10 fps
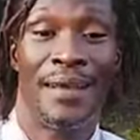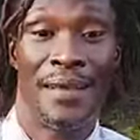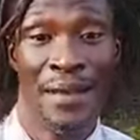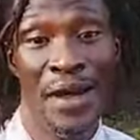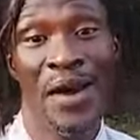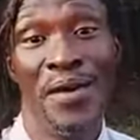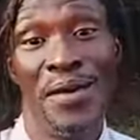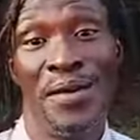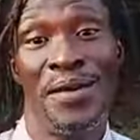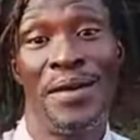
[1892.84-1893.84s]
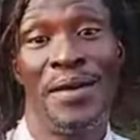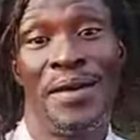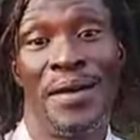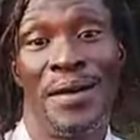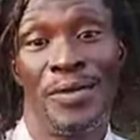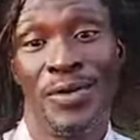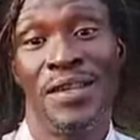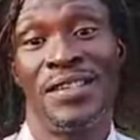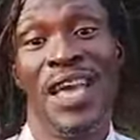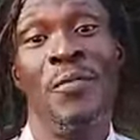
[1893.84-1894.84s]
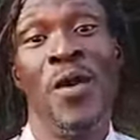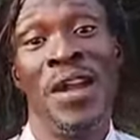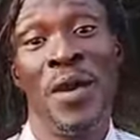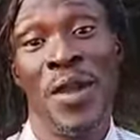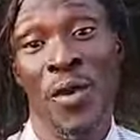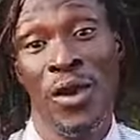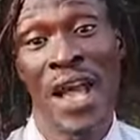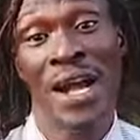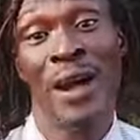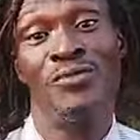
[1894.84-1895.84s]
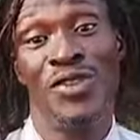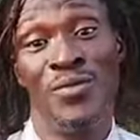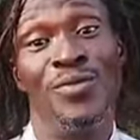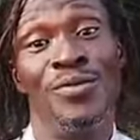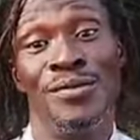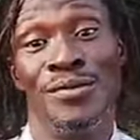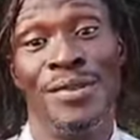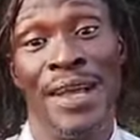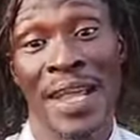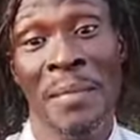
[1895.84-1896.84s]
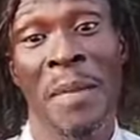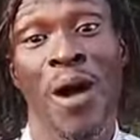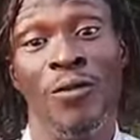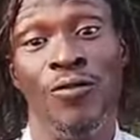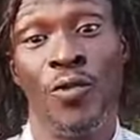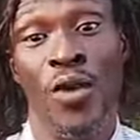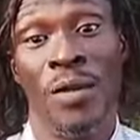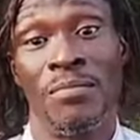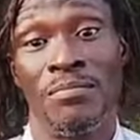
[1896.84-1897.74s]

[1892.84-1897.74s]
you know? So the same one way they only accountable an bound for one.